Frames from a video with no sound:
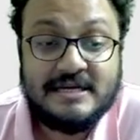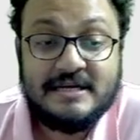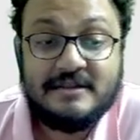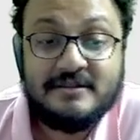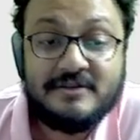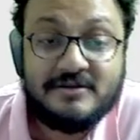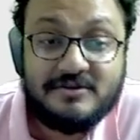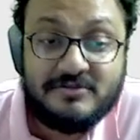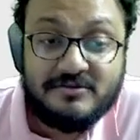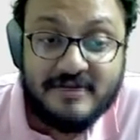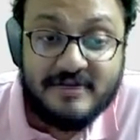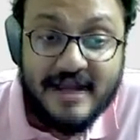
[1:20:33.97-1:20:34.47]
The
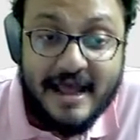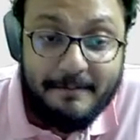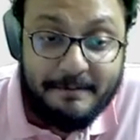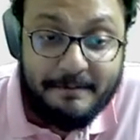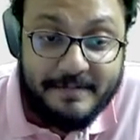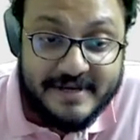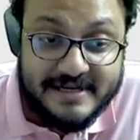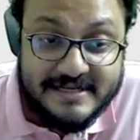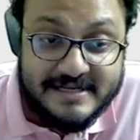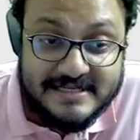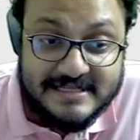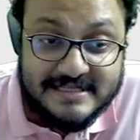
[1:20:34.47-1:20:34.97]
trap
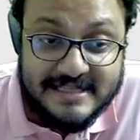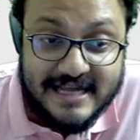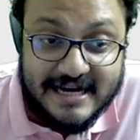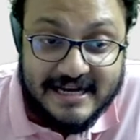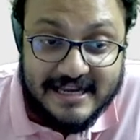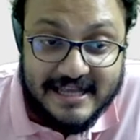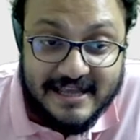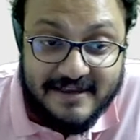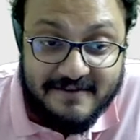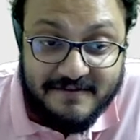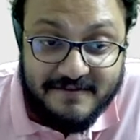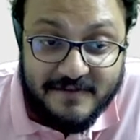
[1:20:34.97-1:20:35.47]
is that
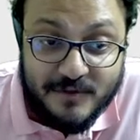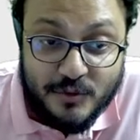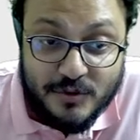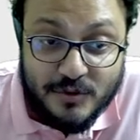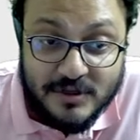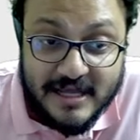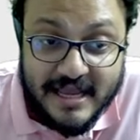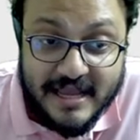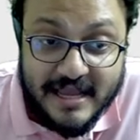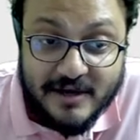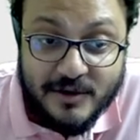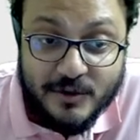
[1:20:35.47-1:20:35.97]
if you
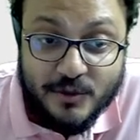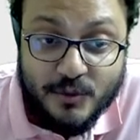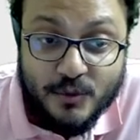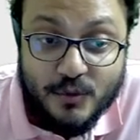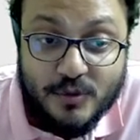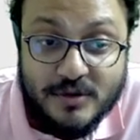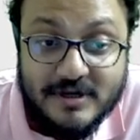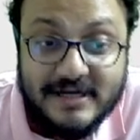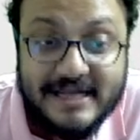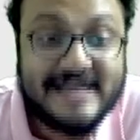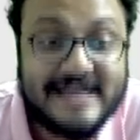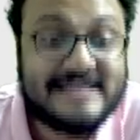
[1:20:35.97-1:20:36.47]
take
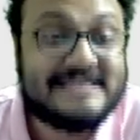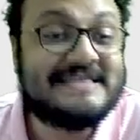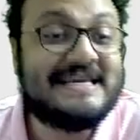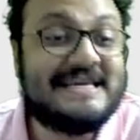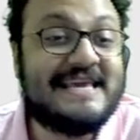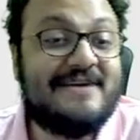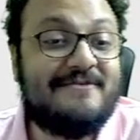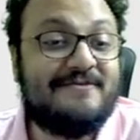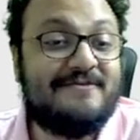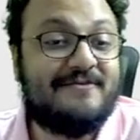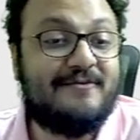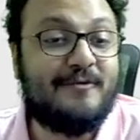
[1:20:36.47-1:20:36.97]
rook takes
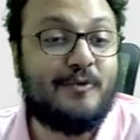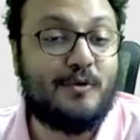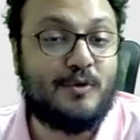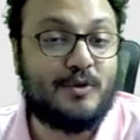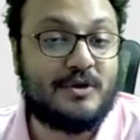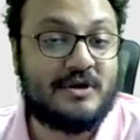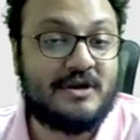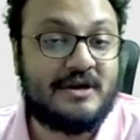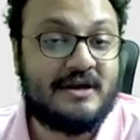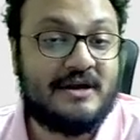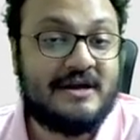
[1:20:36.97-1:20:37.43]
e4,